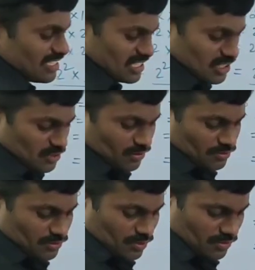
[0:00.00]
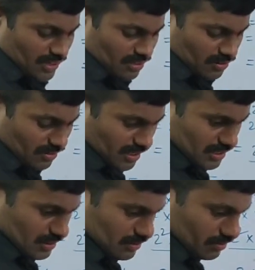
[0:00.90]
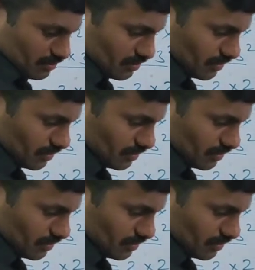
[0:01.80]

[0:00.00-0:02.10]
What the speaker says: 36 into 54. Find out fast.